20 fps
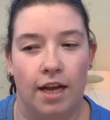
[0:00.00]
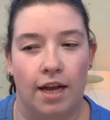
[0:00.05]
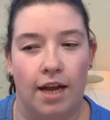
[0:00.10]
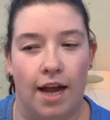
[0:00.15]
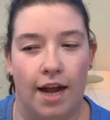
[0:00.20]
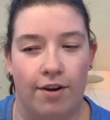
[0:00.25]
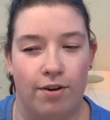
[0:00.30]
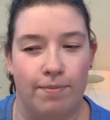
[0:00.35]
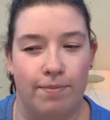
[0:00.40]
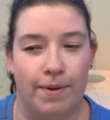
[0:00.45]

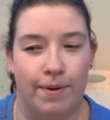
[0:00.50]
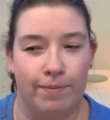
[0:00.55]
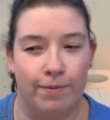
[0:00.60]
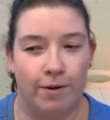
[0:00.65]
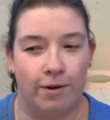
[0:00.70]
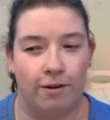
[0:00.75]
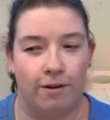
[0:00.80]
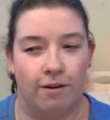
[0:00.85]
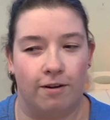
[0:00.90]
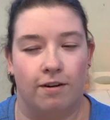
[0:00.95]
I
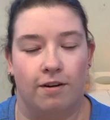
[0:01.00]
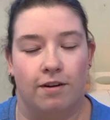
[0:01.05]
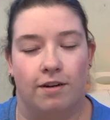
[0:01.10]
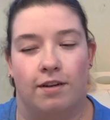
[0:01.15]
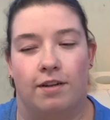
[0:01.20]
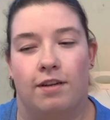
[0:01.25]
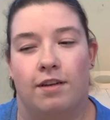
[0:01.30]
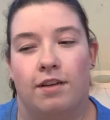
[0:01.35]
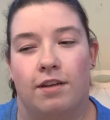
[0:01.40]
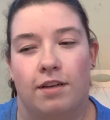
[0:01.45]
remember
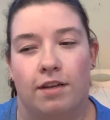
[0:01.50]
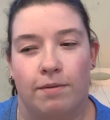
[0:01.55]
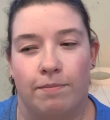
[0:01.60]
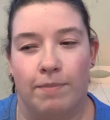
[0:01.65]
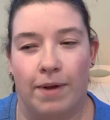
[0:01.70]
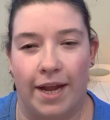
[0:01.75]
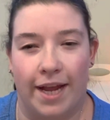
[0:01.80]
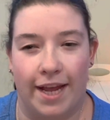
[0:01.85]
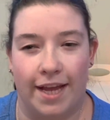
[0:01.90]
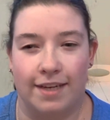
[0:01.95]

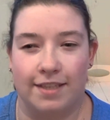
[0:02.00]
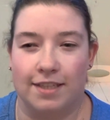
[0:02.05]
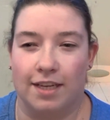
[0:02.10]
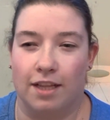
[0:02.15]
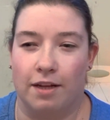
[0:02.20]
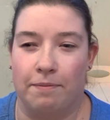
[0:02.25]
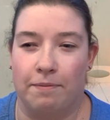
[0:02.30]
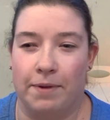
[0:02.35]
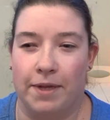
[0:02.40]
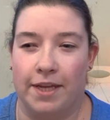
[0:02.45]
my aunt
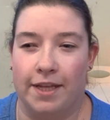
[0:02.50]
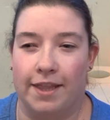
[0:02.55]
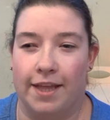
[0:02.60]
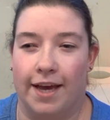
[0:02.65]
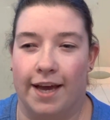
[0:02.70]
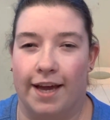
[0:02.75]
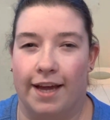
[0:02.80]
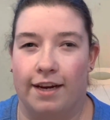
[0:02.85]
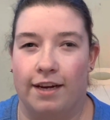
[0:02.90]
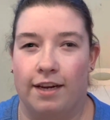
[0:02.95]
telling me
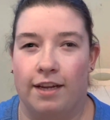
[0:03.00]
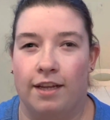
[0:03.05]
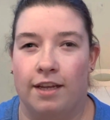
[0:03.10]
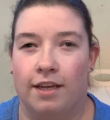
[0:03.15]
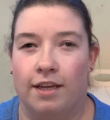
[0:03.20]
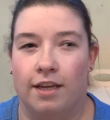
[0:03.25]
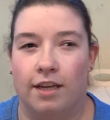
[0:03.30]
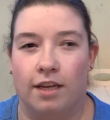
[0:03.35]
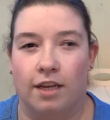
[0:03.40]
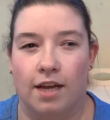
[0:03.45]
that
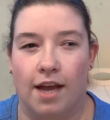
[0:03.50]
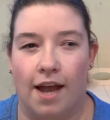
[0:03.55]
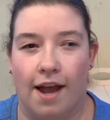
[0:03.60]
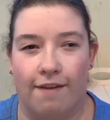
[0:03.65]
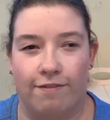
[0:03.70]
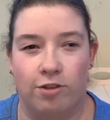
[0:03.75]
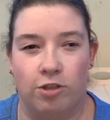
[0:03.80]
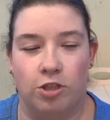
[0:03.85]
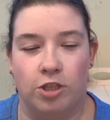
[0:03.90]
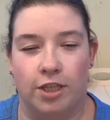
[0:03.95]

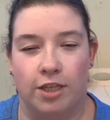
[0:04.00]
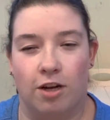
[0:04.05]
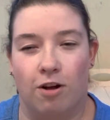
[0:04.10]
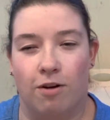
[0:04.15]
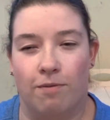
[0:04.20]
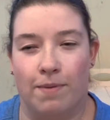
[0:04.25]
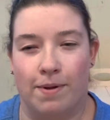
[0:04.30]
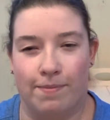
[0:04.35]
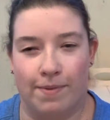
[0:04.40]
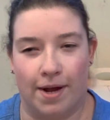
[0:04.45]
after she
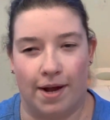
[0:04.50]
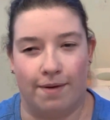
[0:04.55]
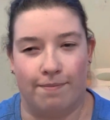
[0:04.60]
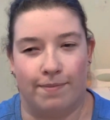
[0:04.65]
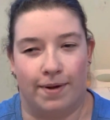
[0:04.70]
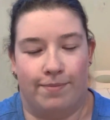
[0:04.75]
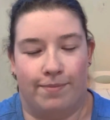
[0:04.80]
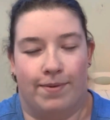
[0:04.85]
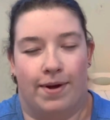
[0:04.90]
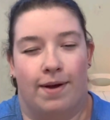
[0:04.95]
called my mom,
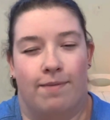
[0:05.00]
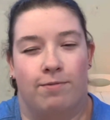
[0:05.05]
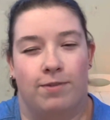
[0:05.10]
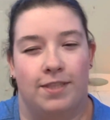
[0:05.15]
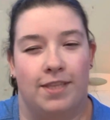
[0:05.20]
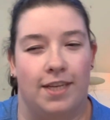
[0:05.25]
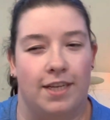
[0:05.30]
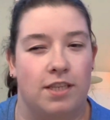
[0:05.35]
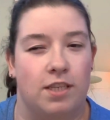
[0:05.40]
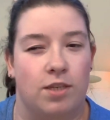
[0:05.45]
my mom was
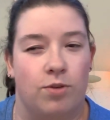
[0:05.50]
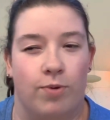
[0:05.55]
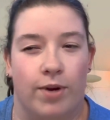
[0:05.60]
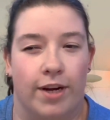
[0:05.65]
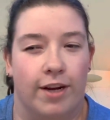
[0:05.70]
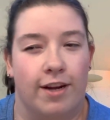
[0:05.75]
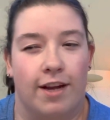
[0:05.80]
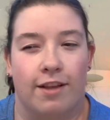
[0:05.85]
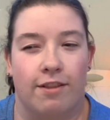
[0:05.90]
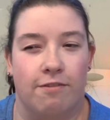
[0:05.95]
like
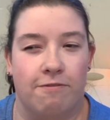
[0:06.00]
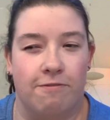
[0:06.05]
swearing on the